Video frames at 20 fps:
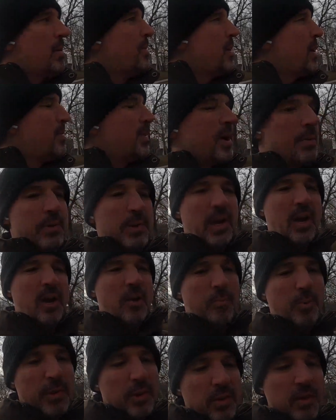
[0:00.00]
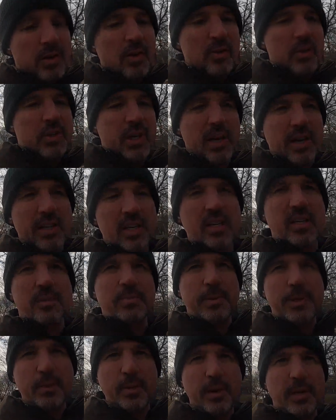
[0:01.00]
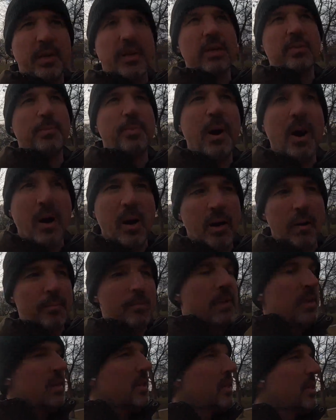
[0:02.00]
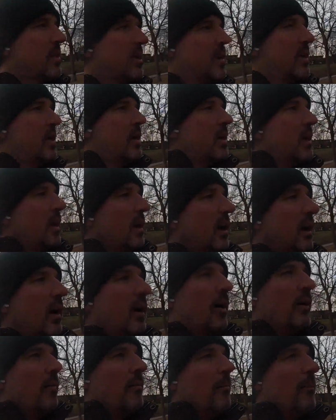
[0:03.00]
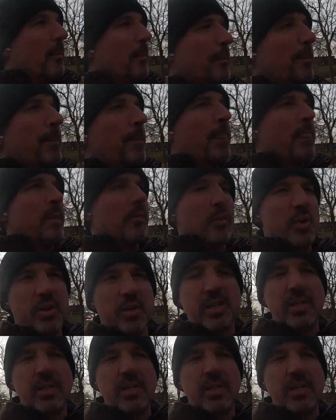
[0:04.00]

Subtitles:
may be able to help with negotiations between departments, where you're